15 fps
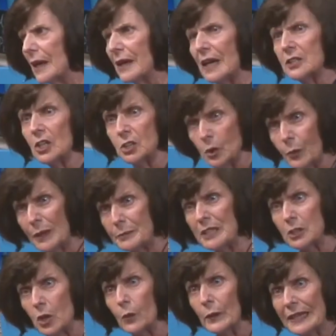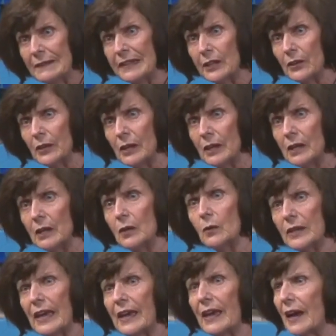I said, you want me to go in there?
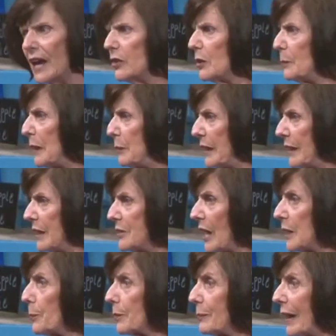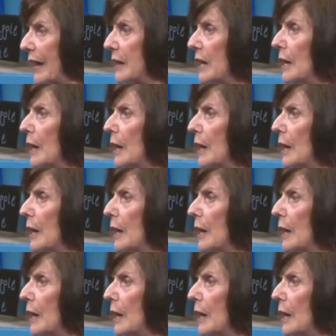Okay, I thought maybe get a diaper bag.